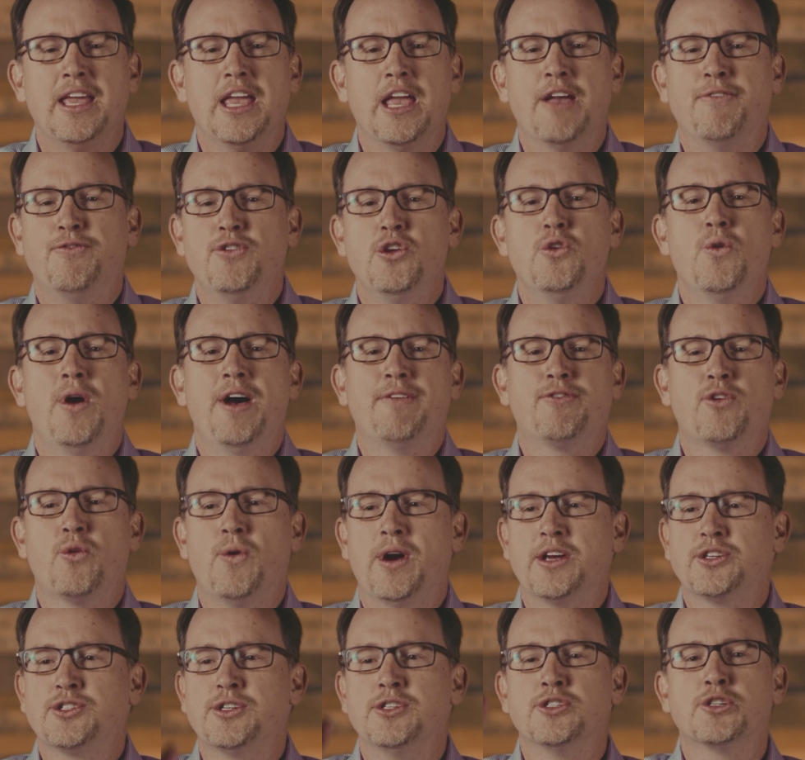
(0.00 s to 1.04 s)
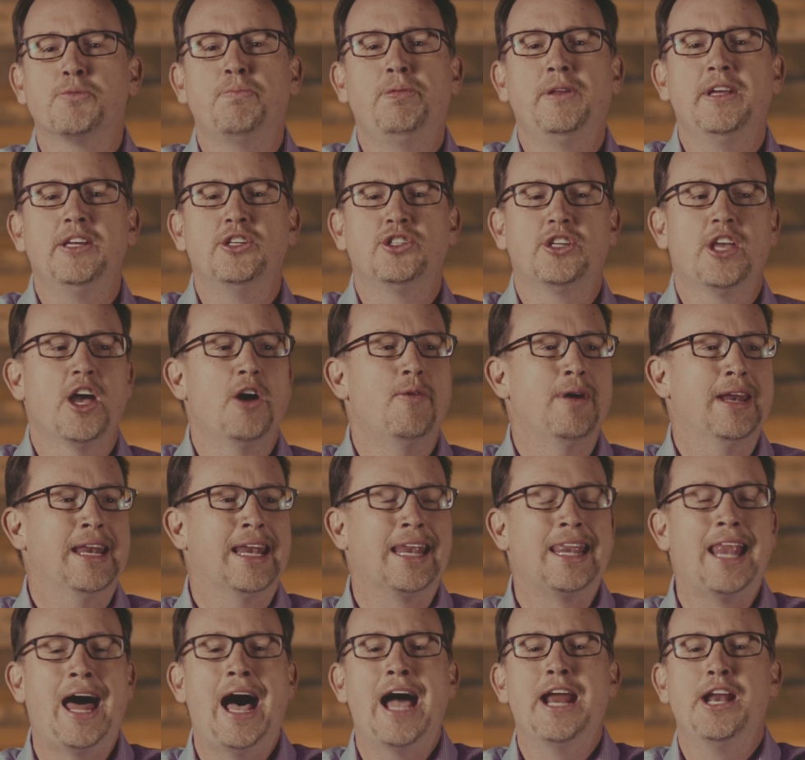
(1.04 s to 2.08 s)
if you have questions, please go and
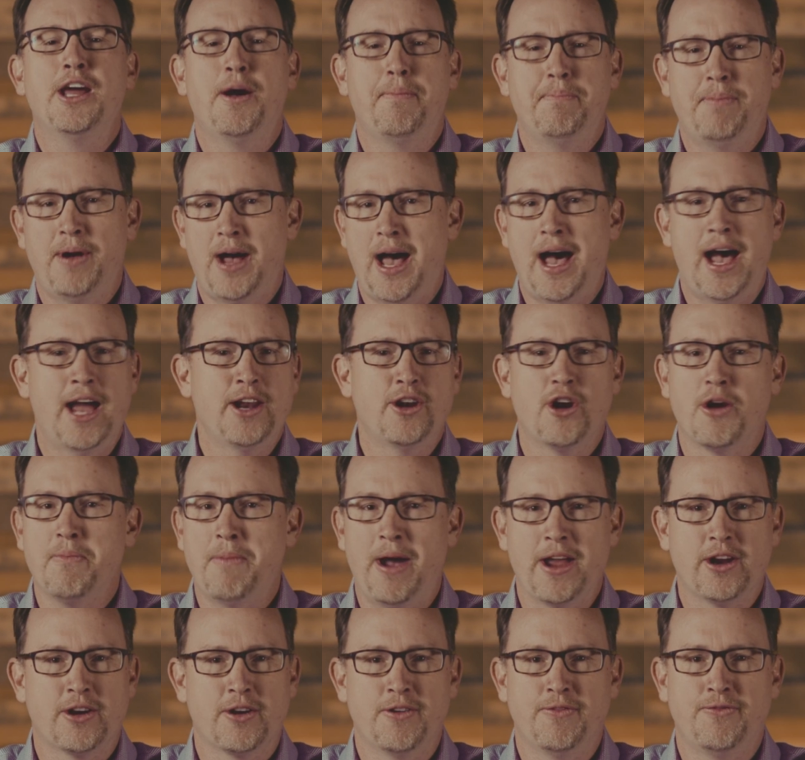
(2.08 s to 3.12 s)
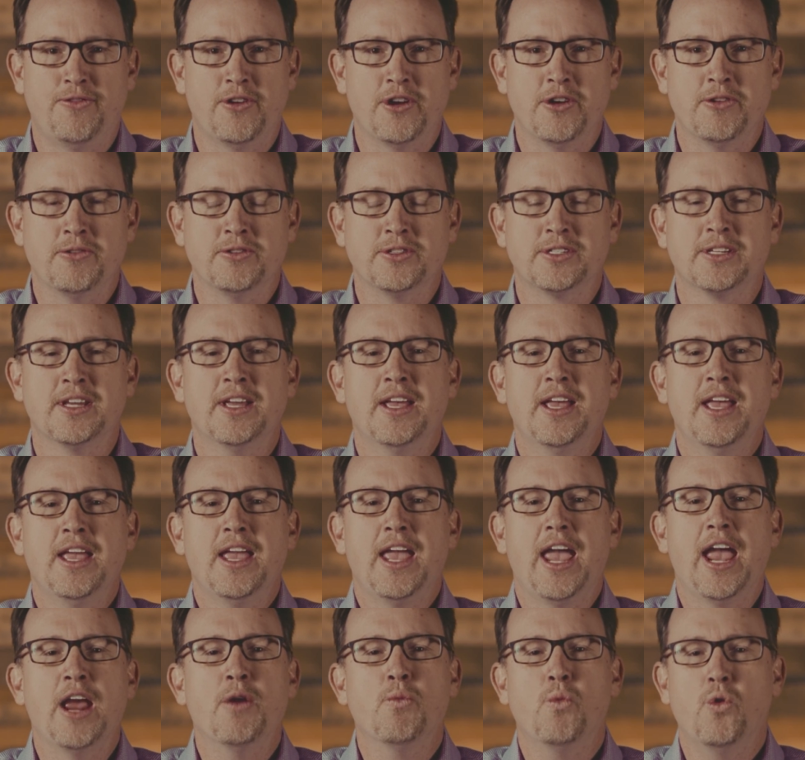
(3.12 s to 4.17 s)
line up behind our microphones
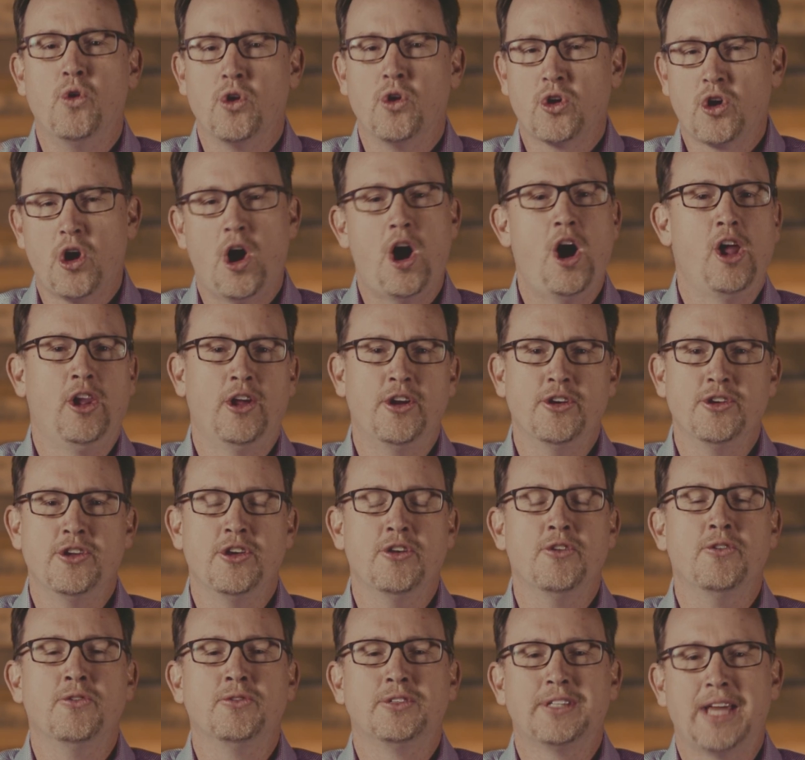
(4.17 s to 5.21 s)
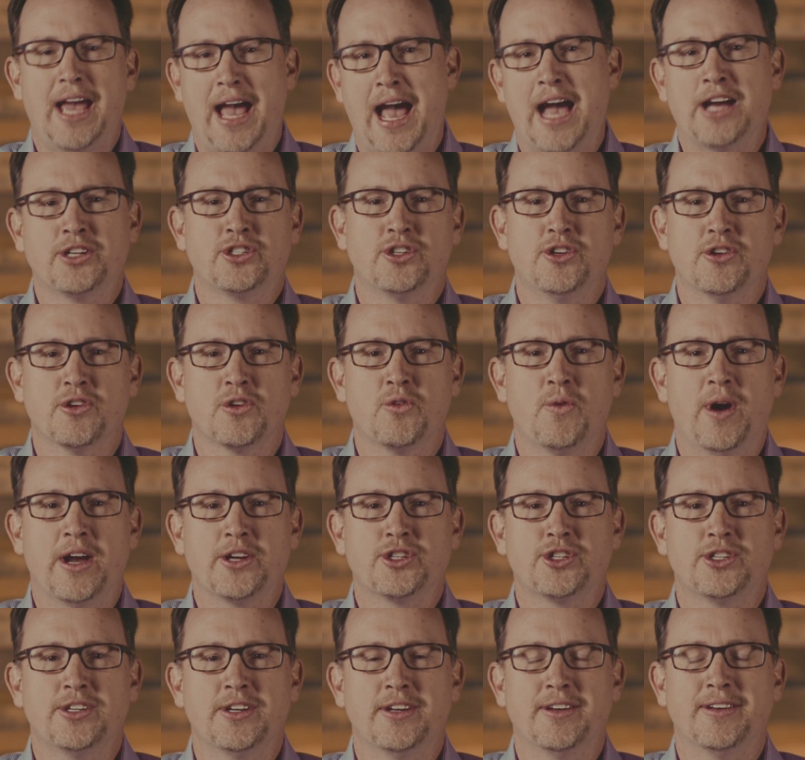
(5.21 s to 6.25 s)
and we'll call on you to ask your
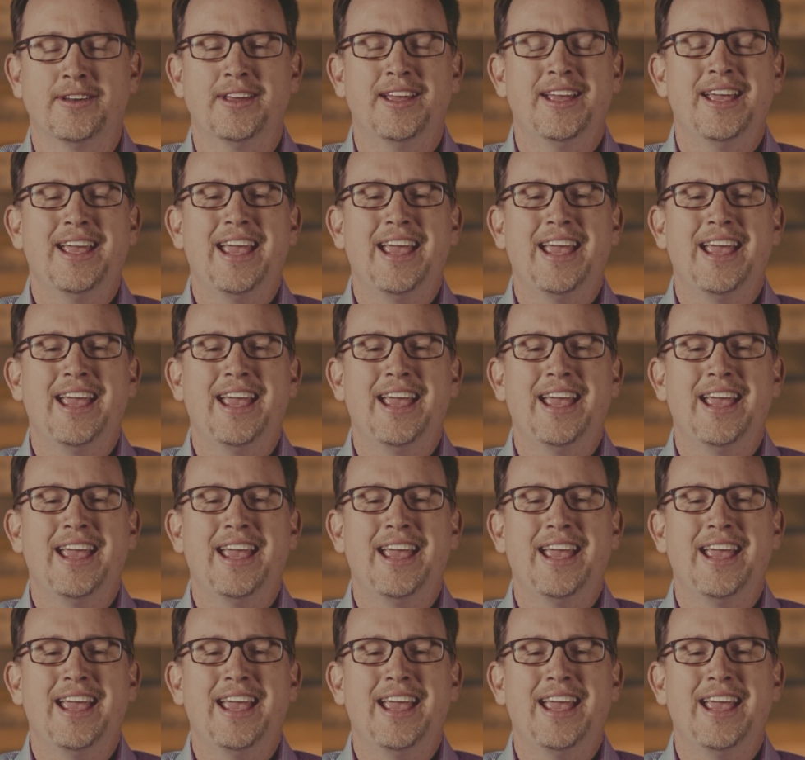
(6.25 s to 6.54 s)
question.